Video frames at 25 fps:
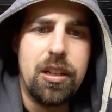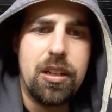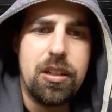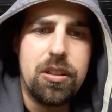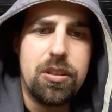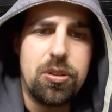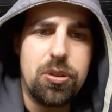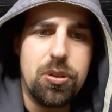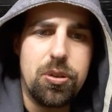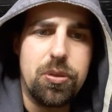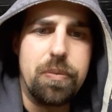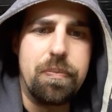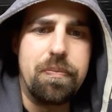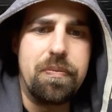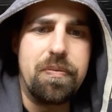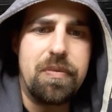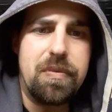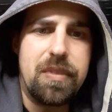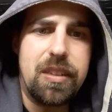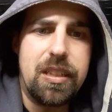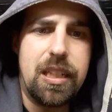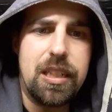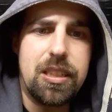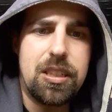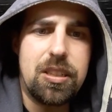So
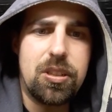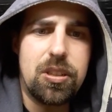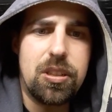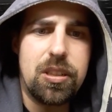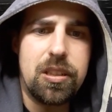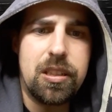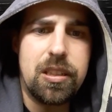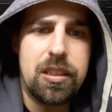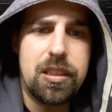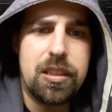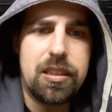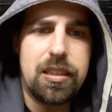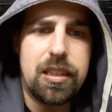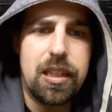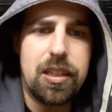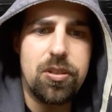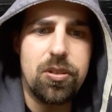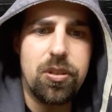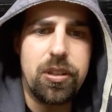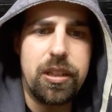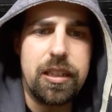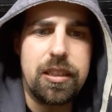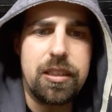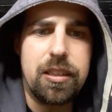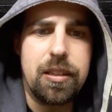that's stands
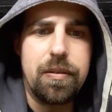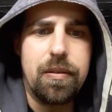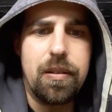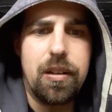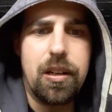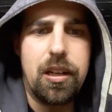on it.